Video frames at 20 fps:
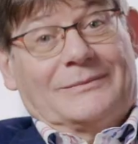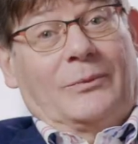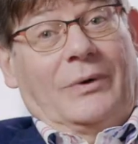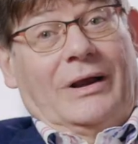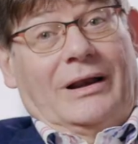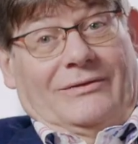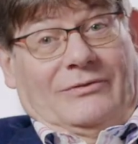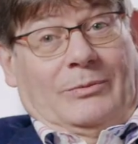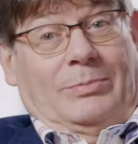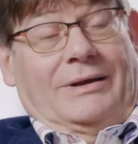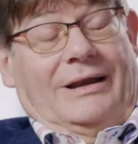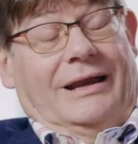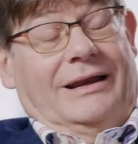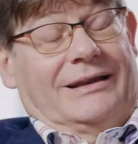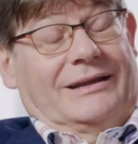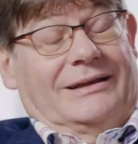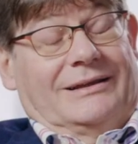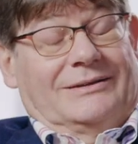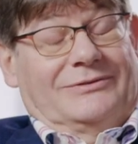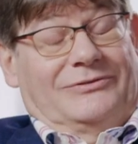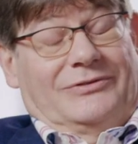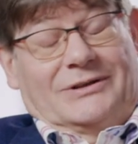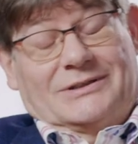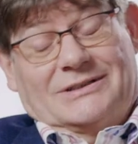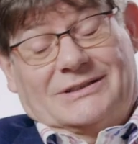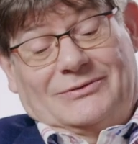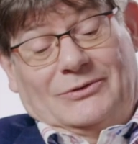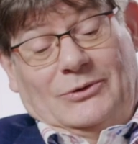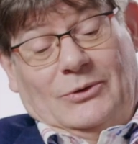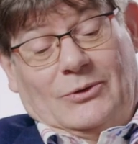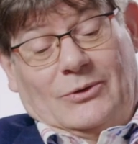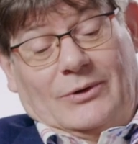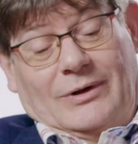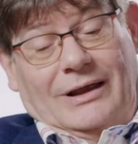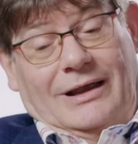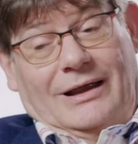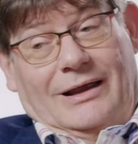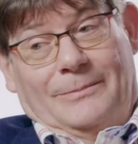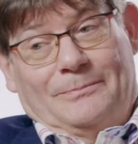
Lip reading: Well, the planning, first of all.